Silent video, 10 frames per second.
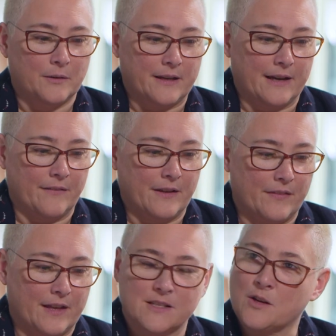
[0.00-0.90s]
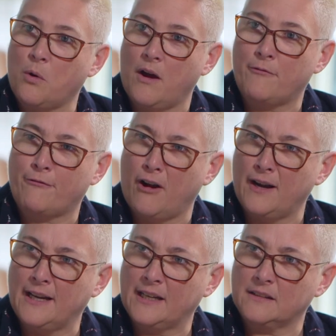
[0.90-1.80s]
Yeah, that's quite
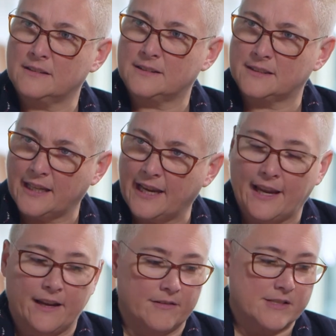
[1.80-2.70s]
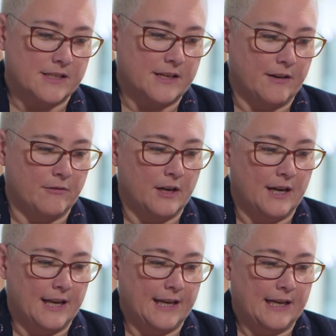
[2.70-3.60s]
frightening to hear, isn't it,
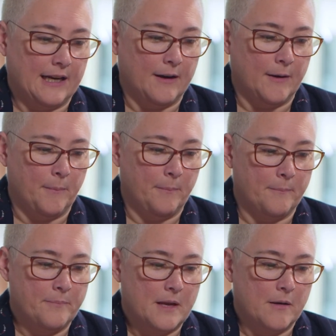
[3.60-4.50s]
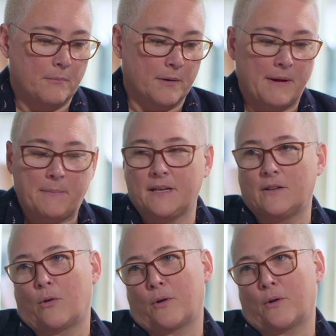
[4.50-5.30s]
really? But maybe not